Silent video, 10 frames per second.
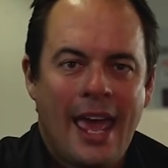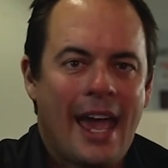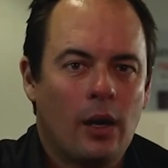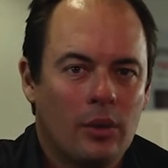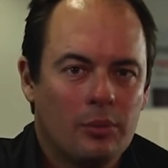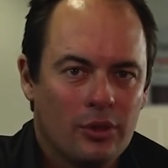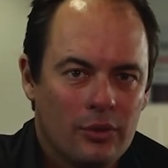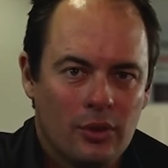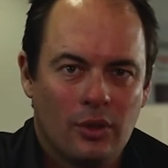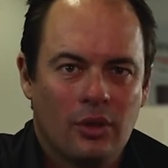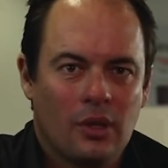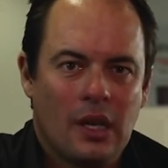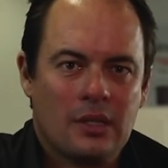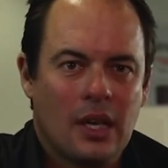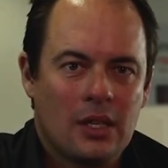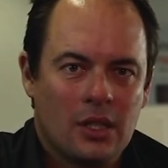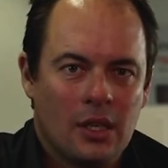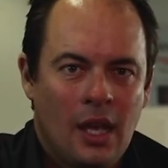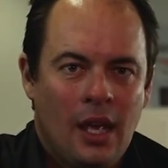how to improve your organization,